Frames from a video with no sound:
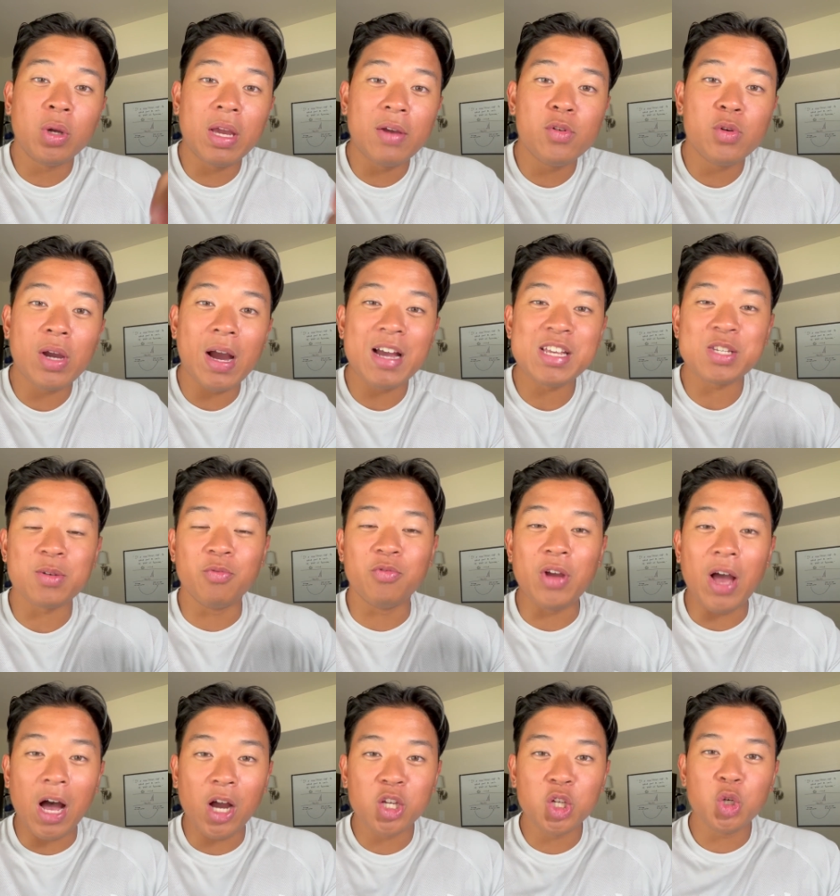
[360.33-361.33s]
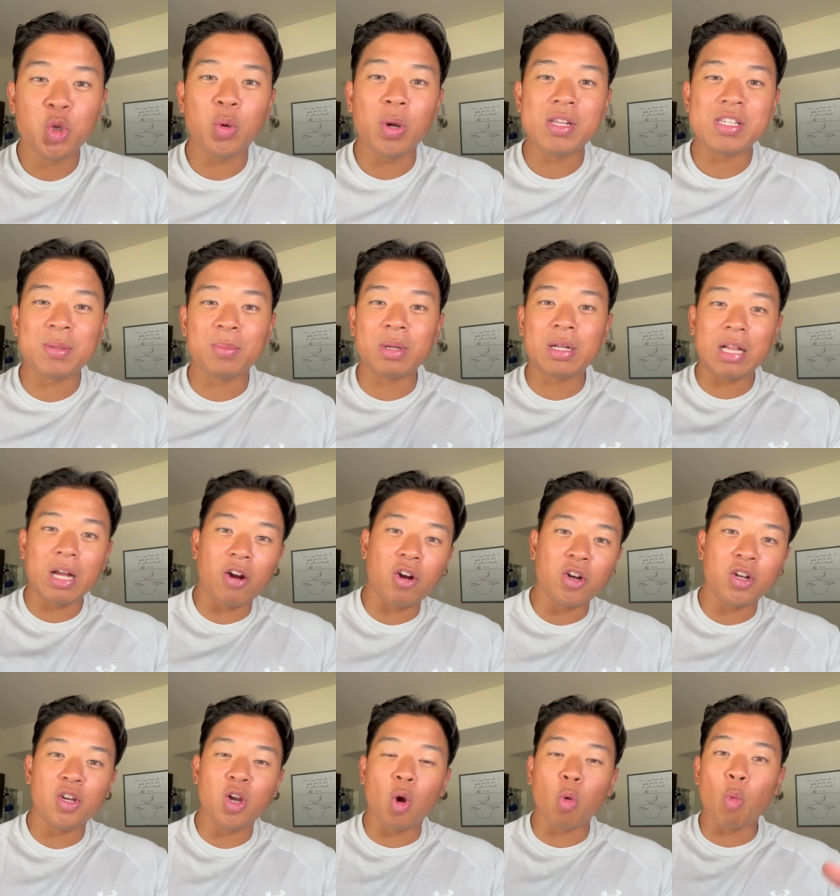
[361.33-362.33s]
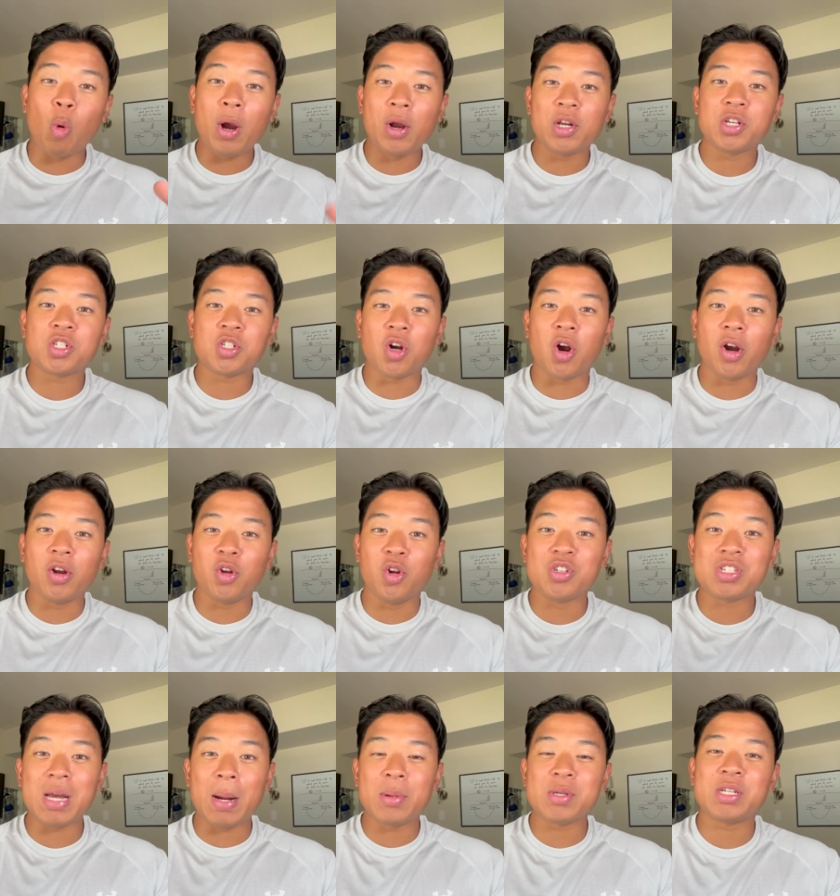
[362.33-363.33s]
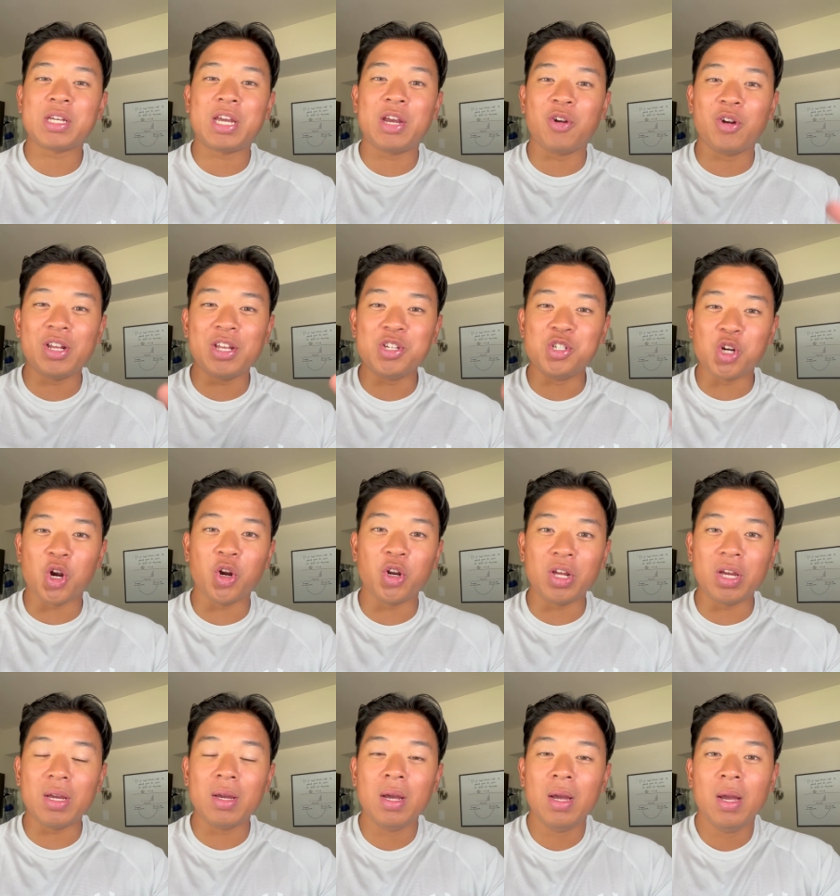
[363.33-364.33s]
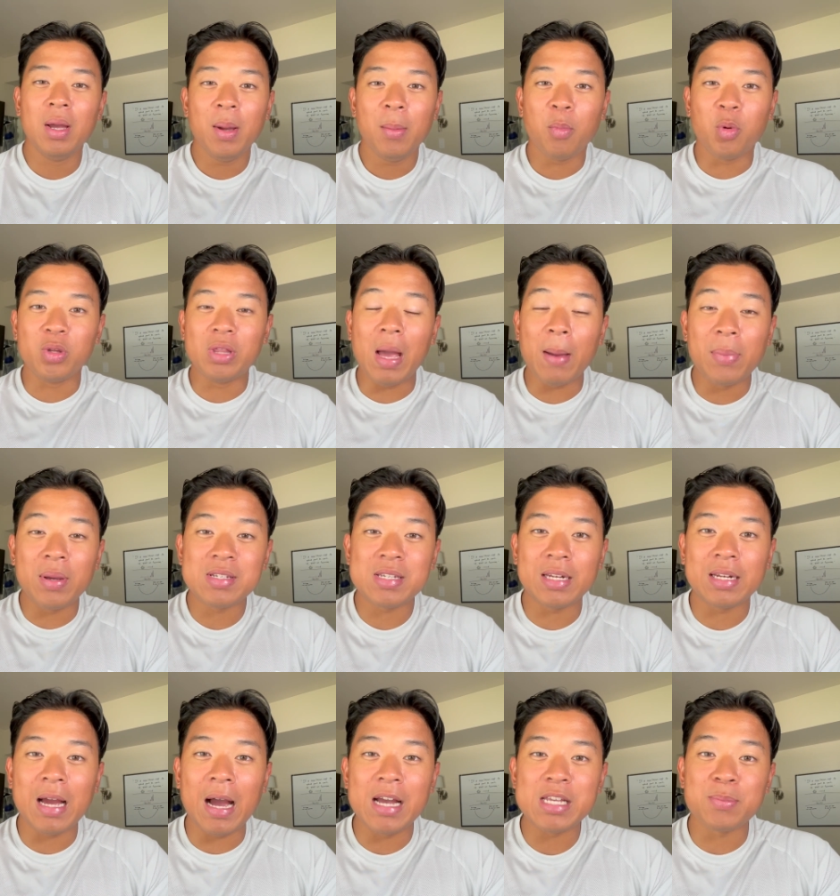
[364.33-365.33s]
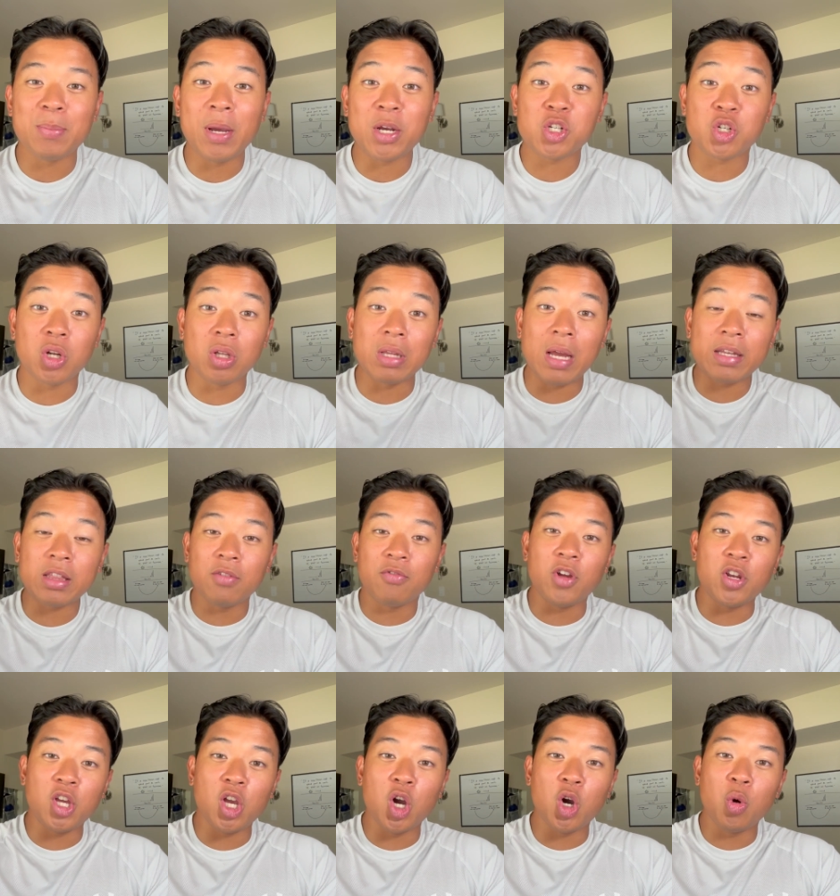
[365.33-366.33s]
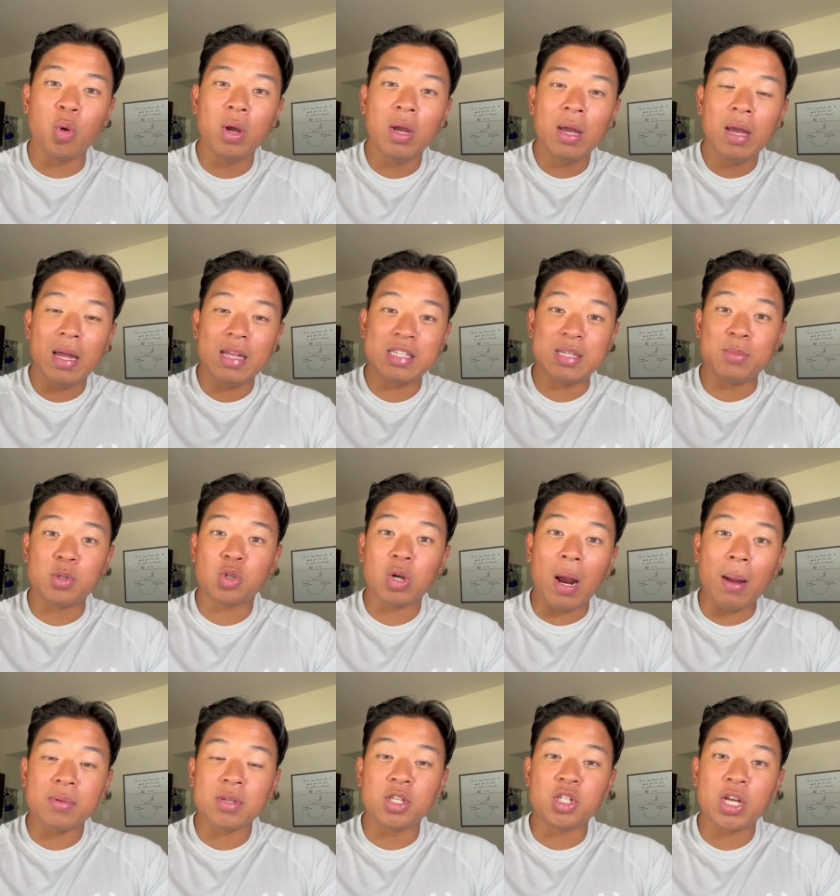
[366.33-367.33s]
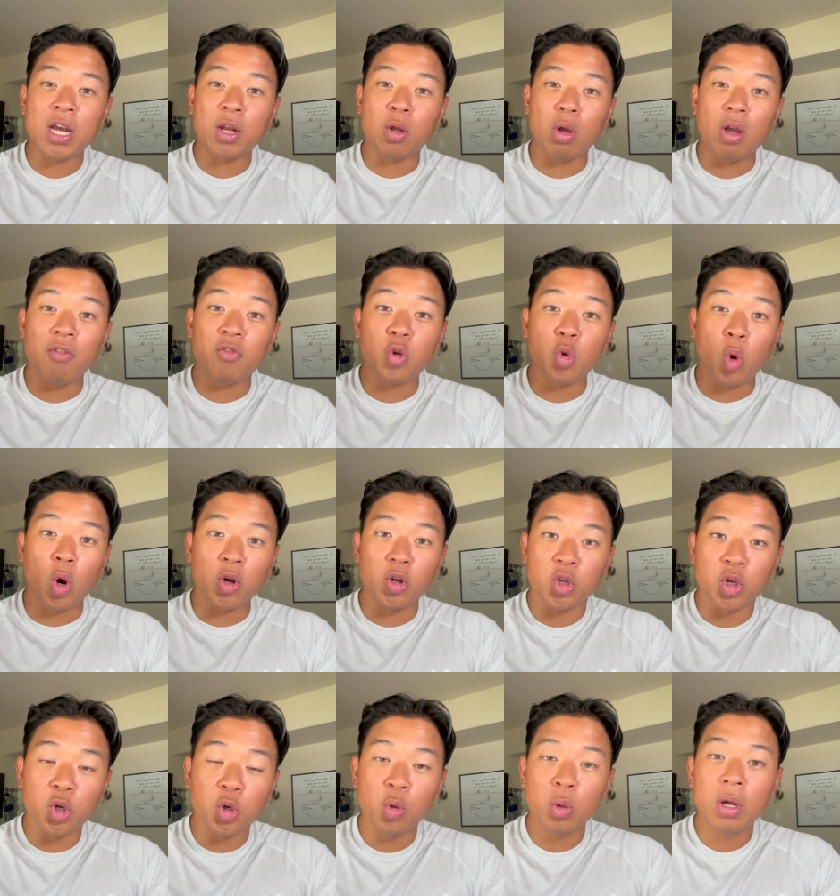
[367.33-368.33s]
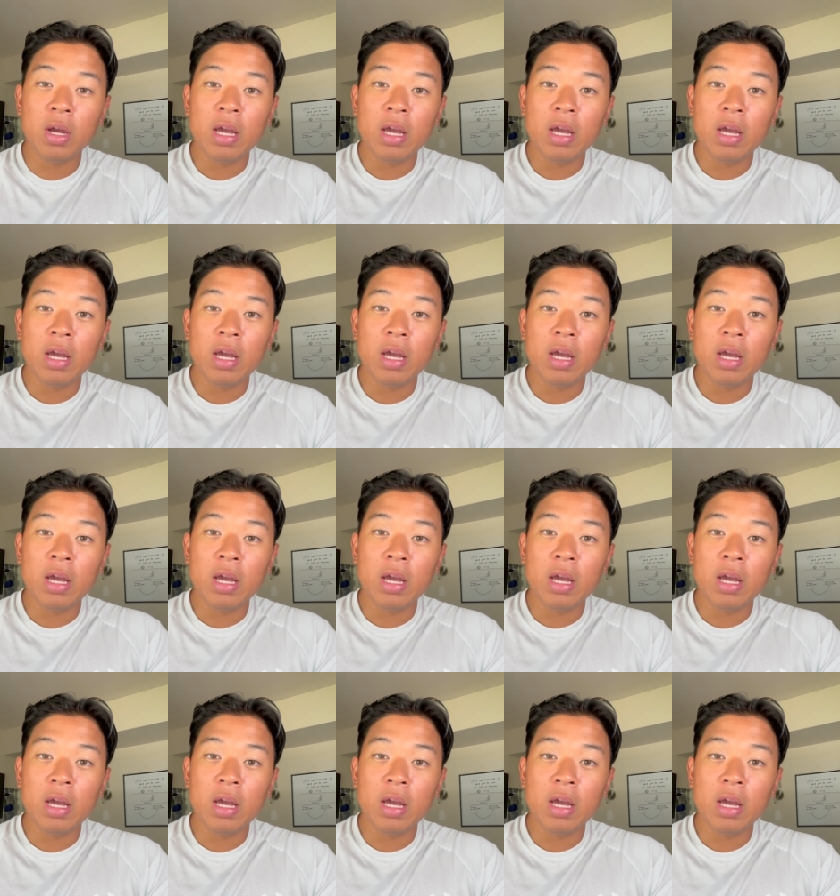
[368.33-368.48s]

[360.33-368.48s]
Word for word: gave you guys some value and some clarity on where to start your cybersecurity journey. But with that being said, guys, make sure to like the video and subscribe to the channel if you are new.